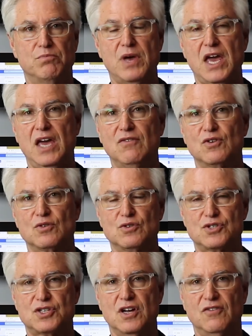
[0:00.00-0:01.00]
behavioral
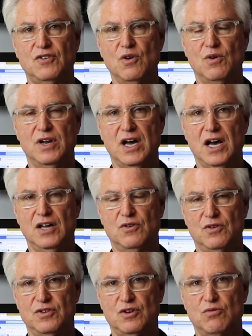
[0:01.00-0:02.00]
stuff going on,
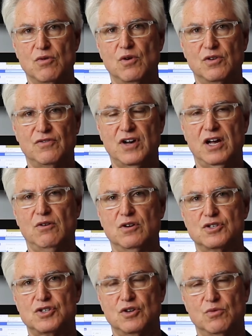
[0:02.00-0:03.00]
or the
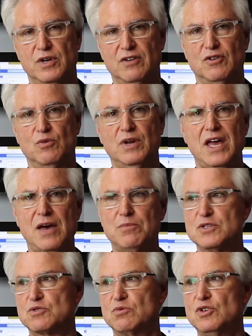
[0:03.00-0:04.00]
coronavirus or whatever. What
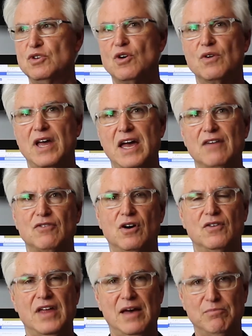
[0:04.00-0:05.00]
happens when you don't have
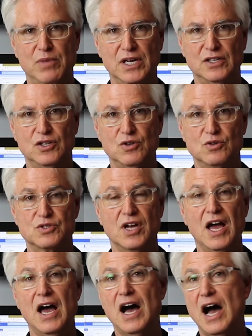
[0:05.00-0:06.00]
all that big news?
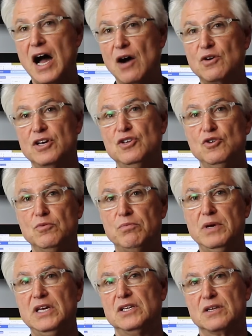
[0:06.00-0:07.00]
How can you
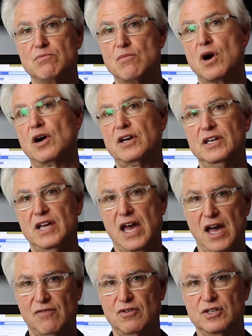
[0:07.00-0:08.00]
beat the market
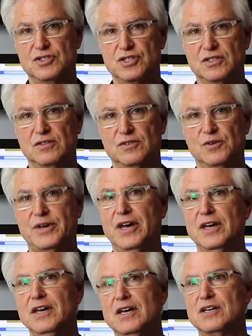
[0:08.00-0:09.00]
average?
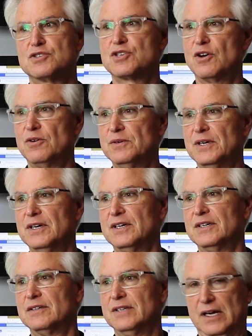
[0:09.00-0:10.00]
Okay, so
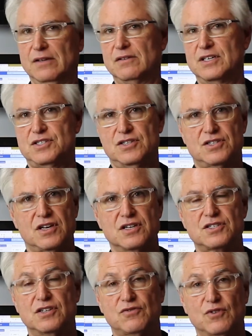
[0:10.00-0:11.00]
let's
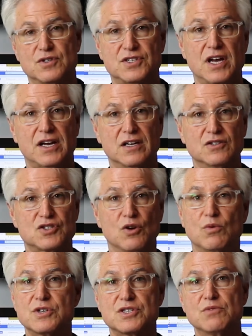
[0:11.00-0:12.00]
discuss this for a second. So
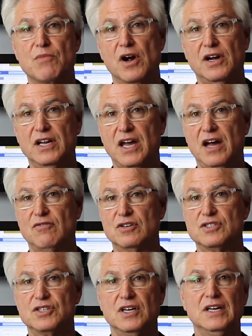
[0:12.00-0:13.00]
what is the market
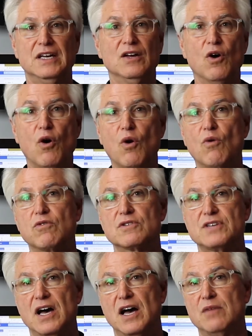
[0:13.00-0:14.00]
average? Over
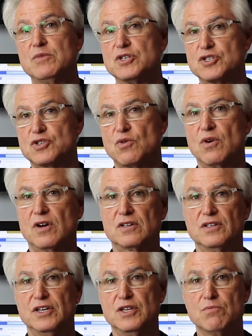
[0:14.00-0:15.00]
time,
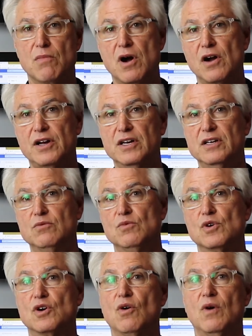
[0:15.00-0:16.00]
historically, the market
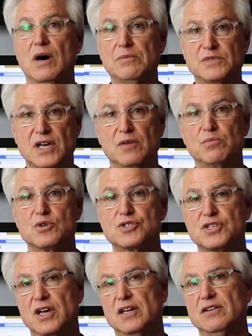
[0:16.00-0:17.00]
will go up
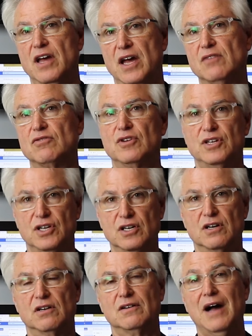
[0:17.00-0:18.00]
10% every
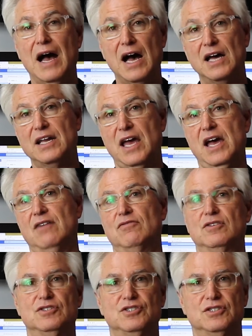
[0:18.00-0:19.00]
year on
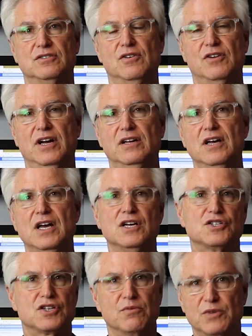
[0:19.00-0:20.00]
average. All right,
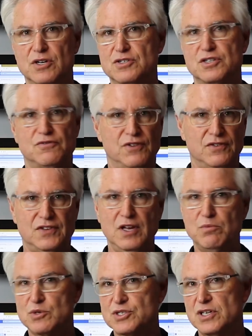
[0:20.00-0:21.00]
some years it's
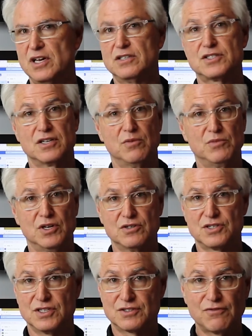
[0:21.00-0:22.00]
15%, some
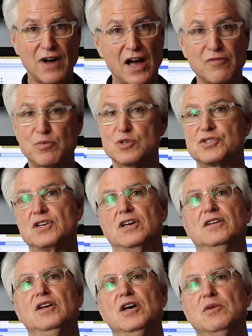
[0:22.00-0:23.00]
years it's
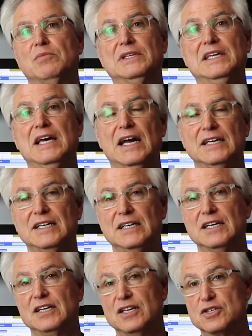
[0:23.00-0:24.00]
5%, but the
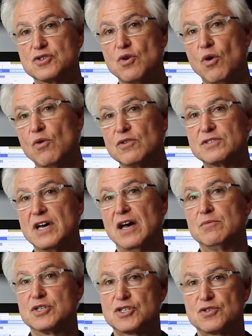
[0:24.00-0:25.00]
idea is over
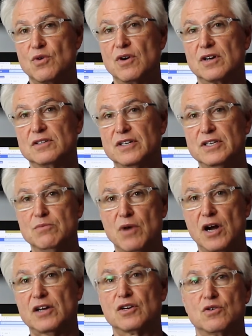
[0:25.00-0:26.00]
time, historically, the
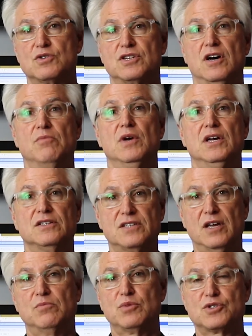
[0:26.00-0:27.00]
market goes up
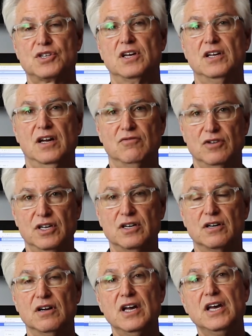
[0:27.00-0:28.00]
10% every
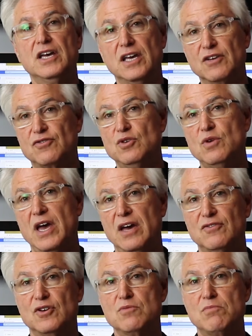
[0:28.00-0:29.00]
year. If you
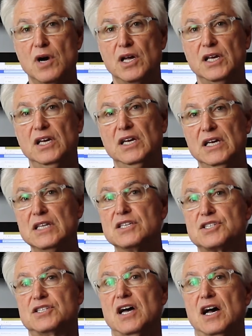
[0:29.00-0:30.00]
have your money in the
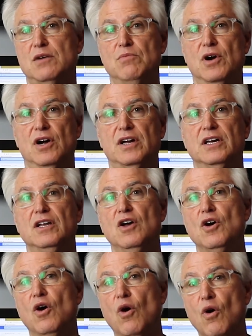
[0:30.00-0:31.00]
stock market
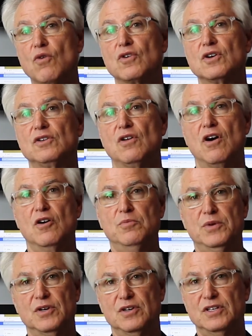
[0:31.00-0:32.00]
over a long
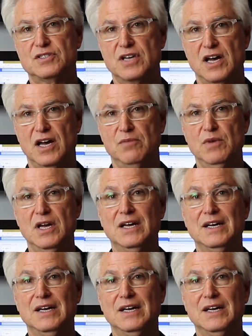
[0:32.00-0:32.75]
period of time